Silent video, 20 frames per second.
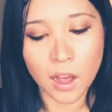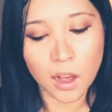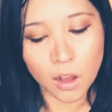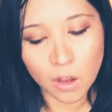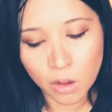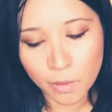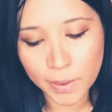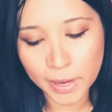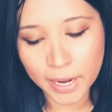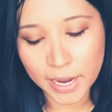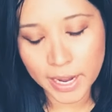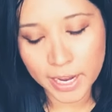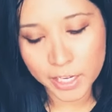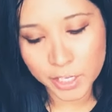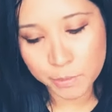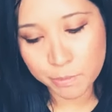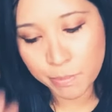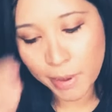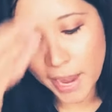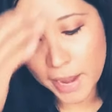Oh my gosh,
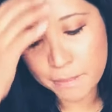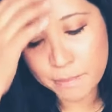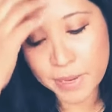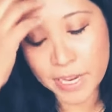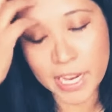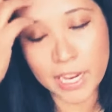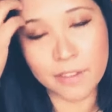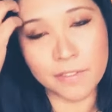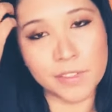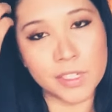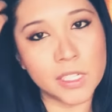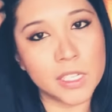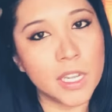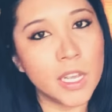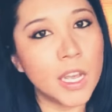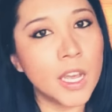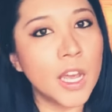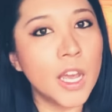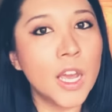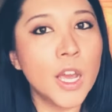pet peeves.
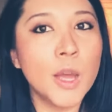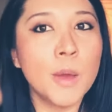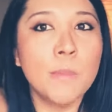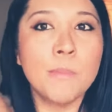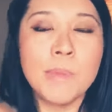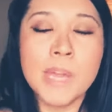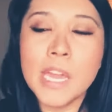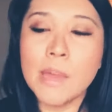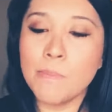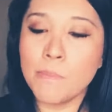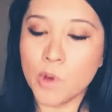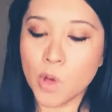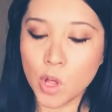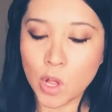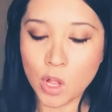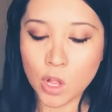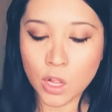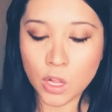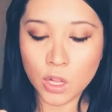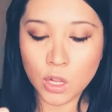People
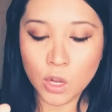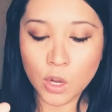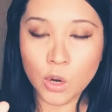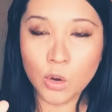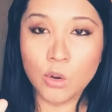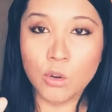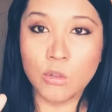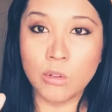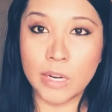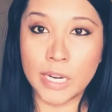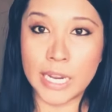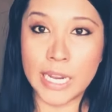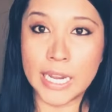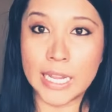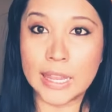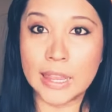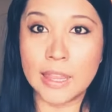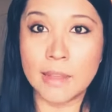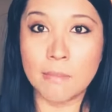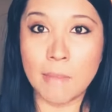who eat
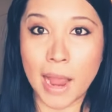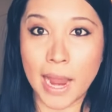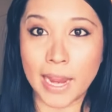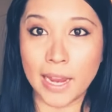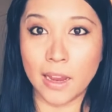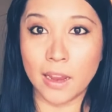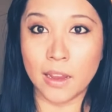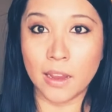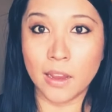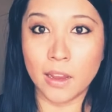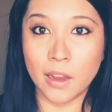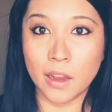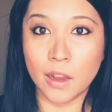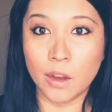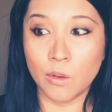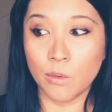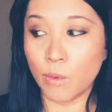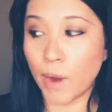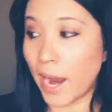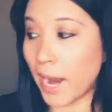the mic,
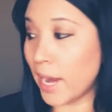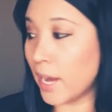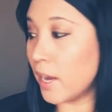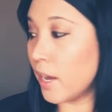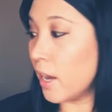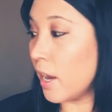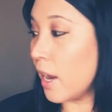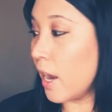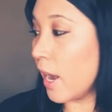right?